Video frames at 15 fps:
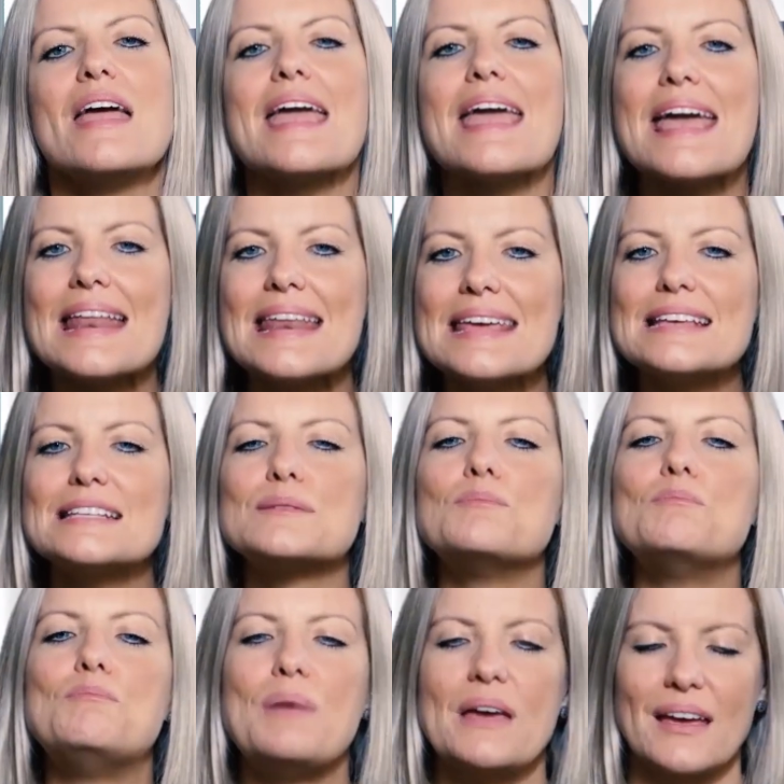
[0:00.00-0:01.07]
It is
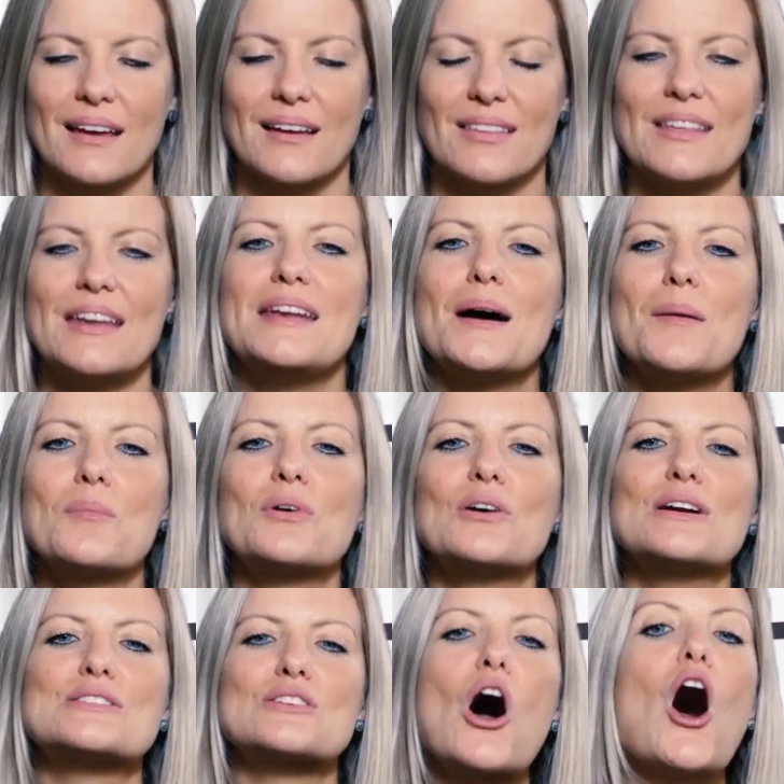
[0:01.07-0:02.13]
big. The number
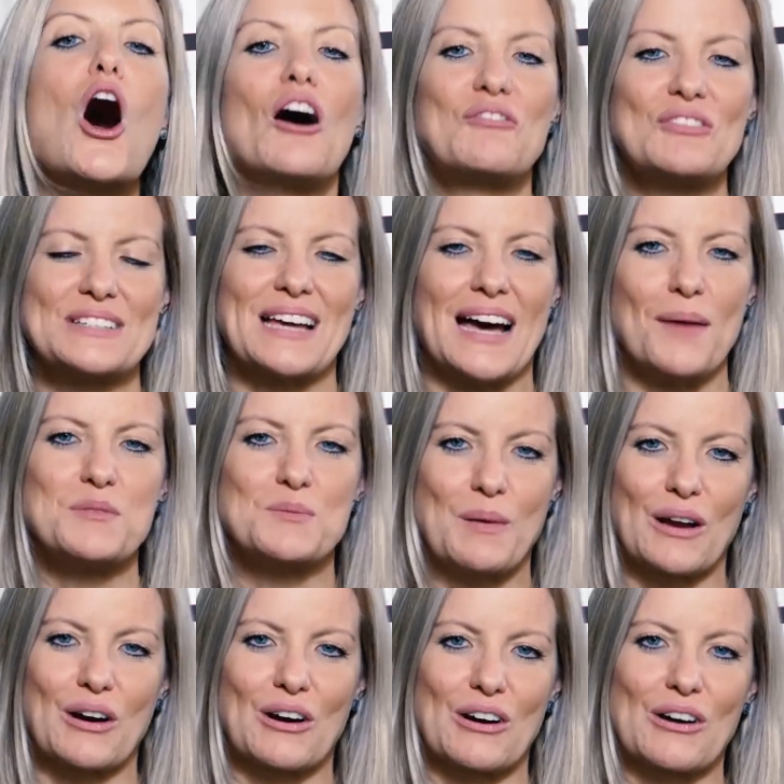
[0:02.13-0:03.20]
is oftentimes
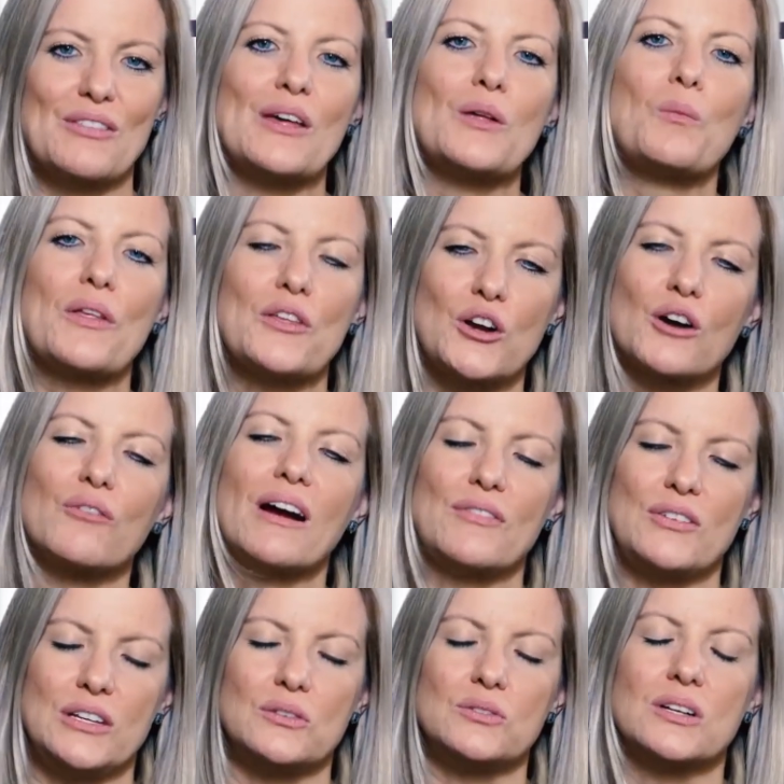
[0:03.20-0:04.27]
bigger than what your
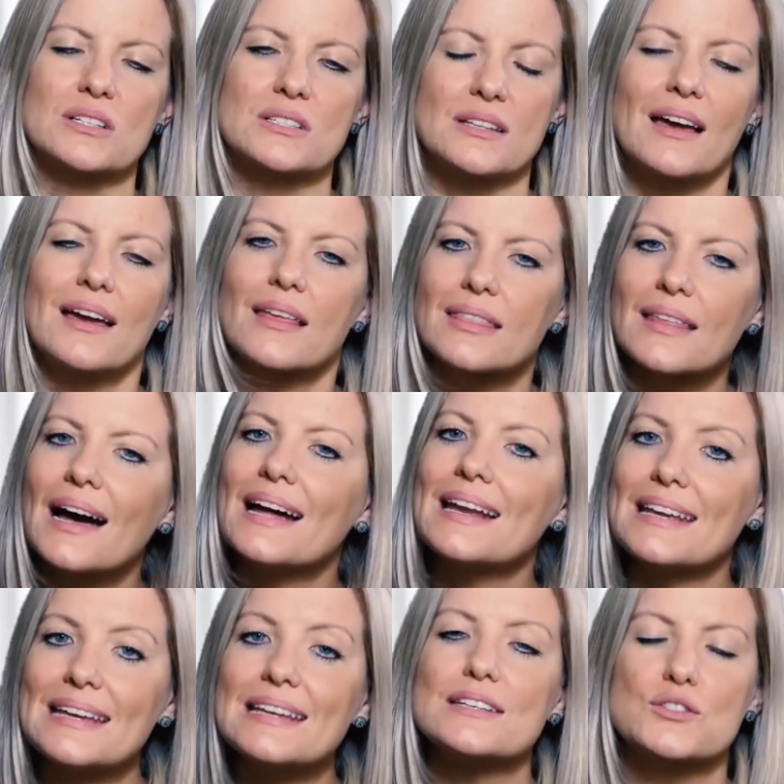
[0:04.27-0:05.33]
revenue looks like. That
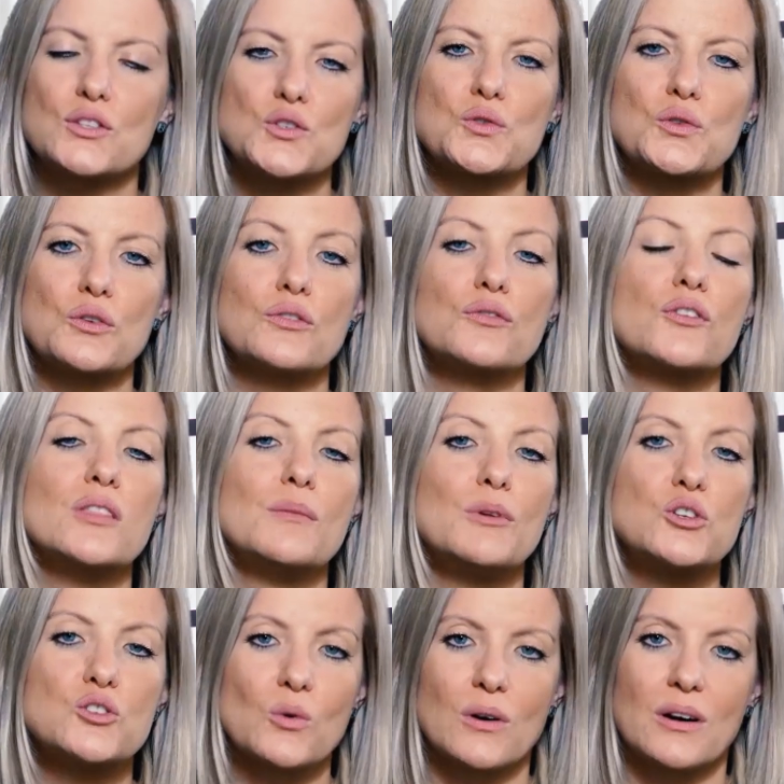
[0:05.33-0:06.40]
is the truth for the
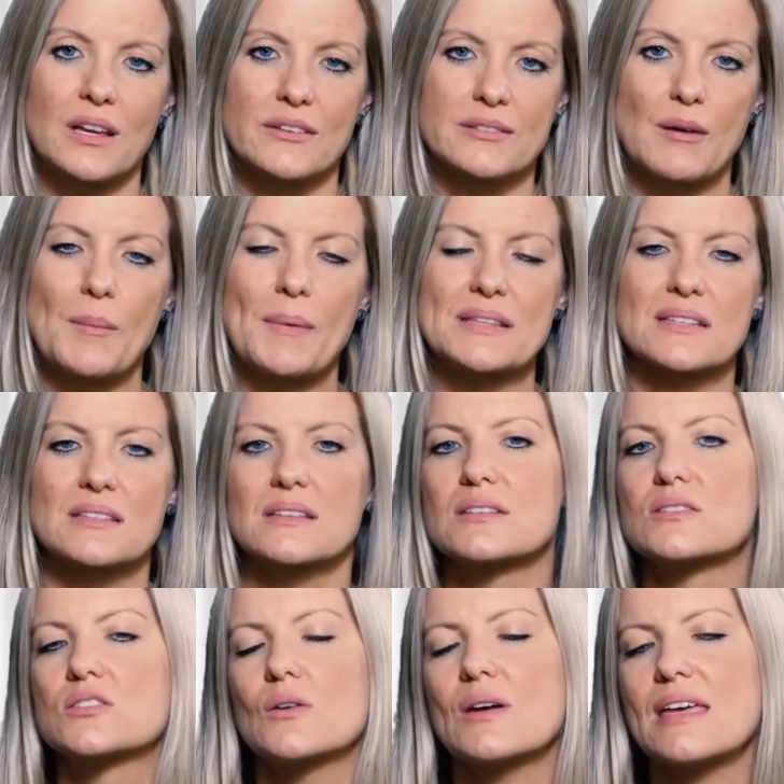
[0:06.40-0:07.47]
majority of small
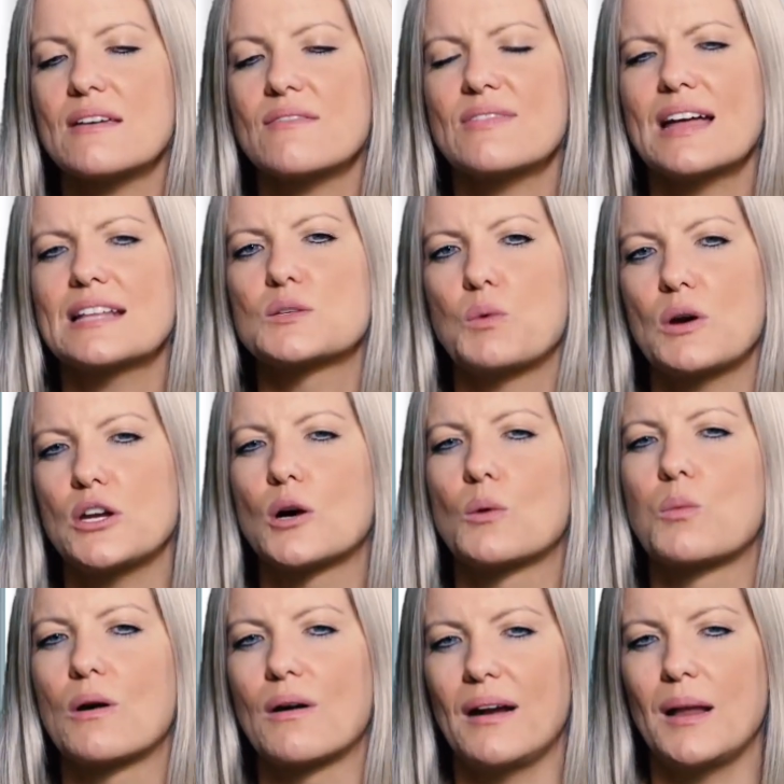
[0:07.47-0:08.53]
businesses. So if that's what you're
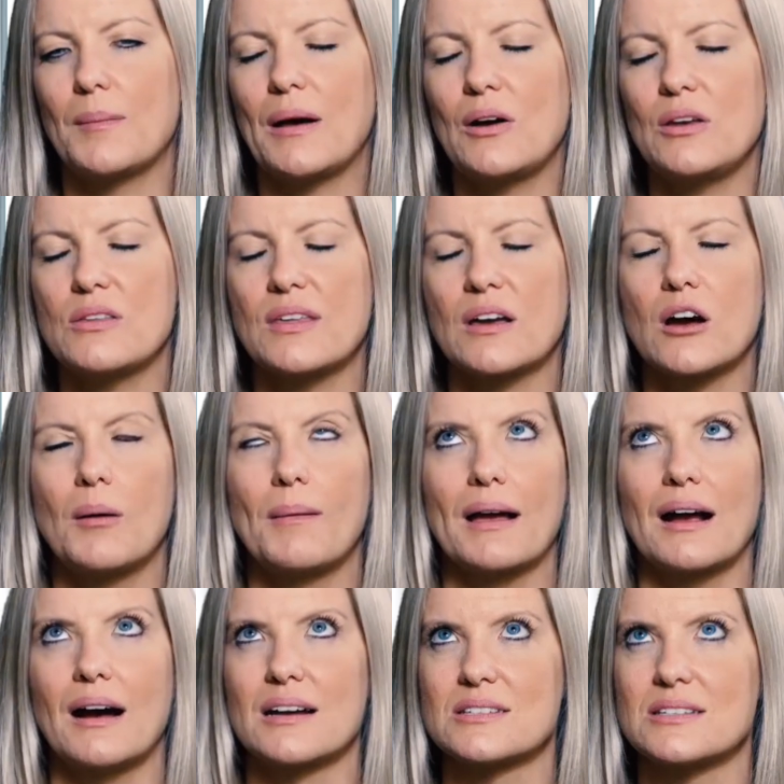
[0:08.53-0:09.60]
worried about, you think, oh my
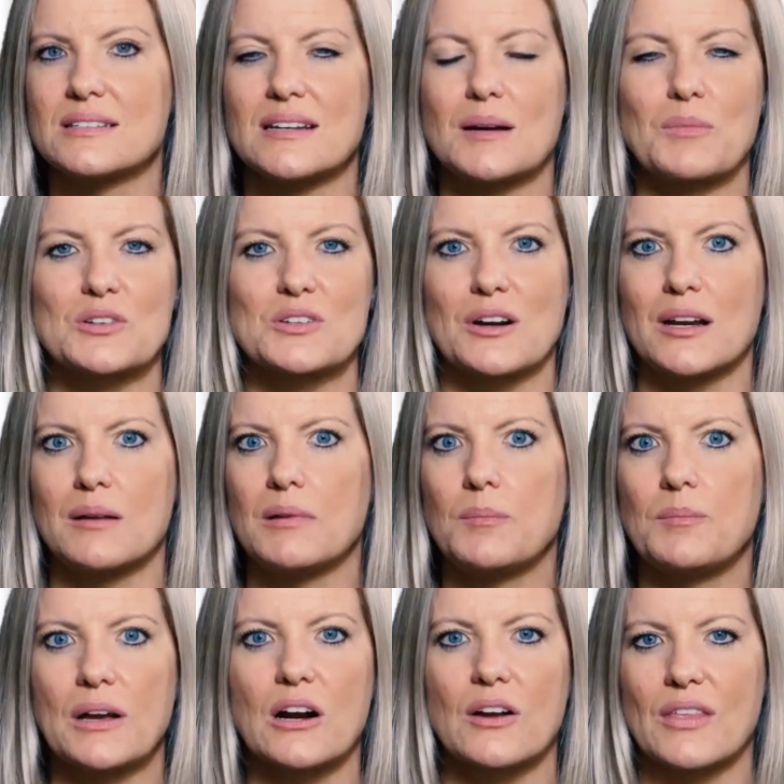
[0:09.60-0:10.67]
gosh, these numbers are going to be
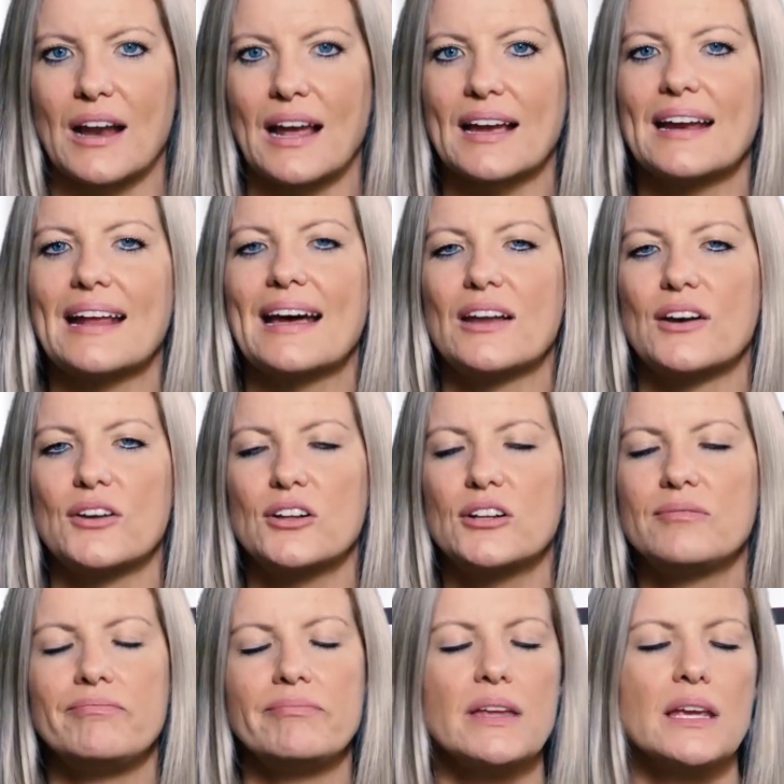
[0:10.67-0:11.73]
bigger than I can
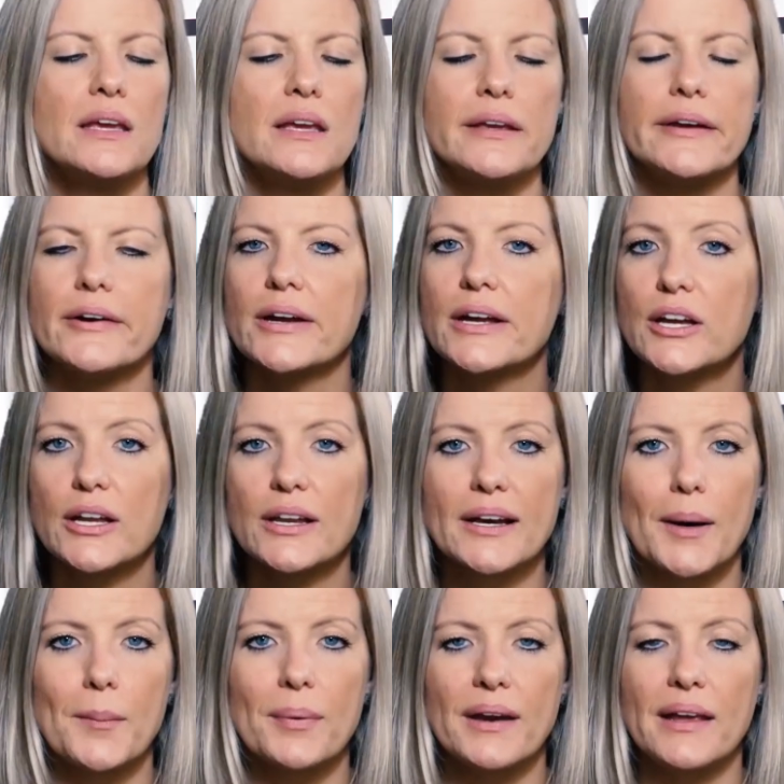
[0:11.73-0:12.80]
handle, you're in good
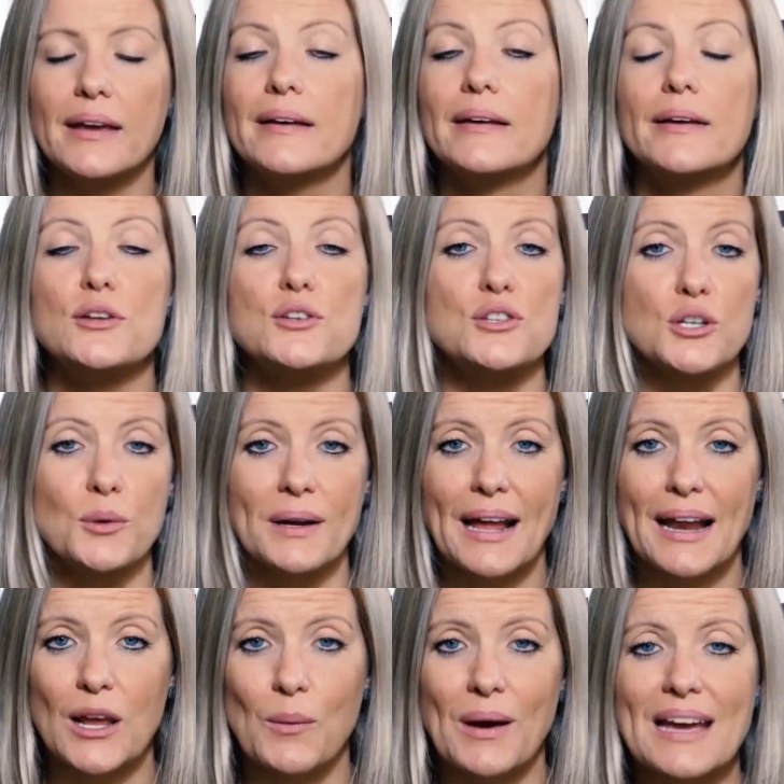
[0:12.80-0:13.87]
company. Do it
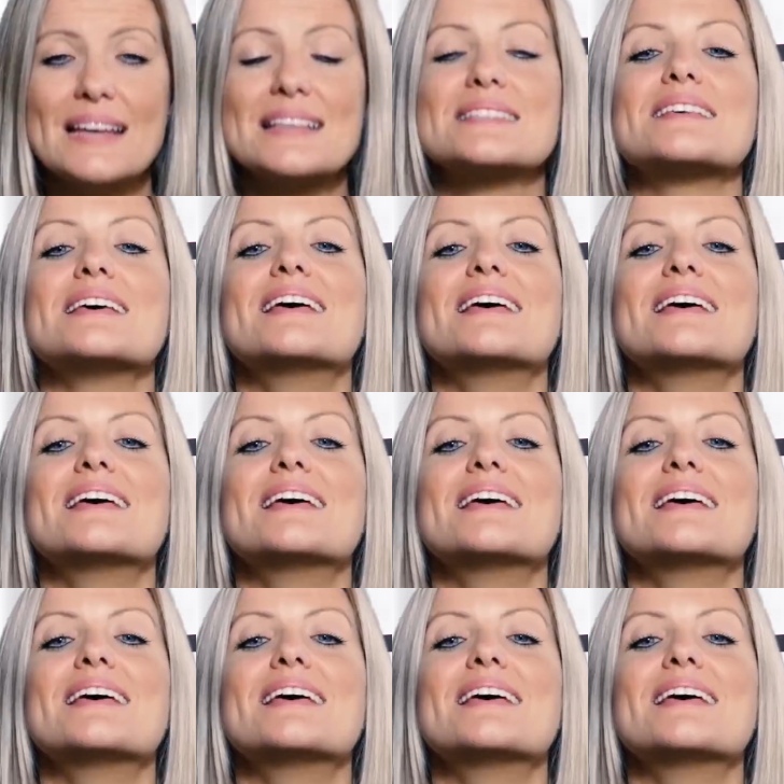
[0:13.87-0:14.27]
anyways.